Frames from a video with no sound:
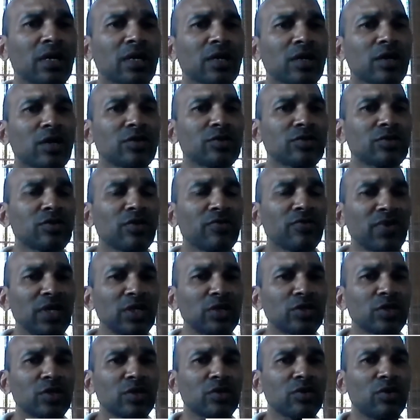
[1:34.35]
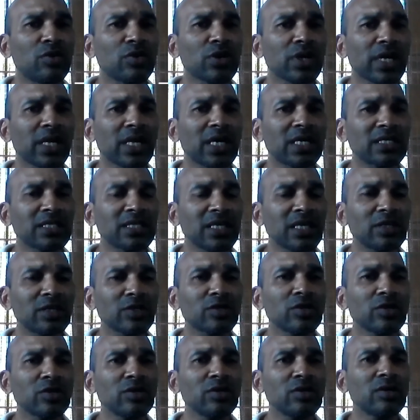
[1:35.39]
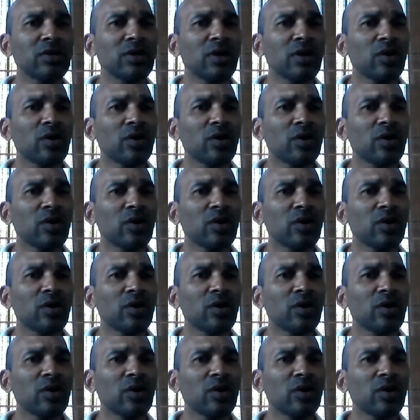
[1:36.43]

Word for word: conservation organization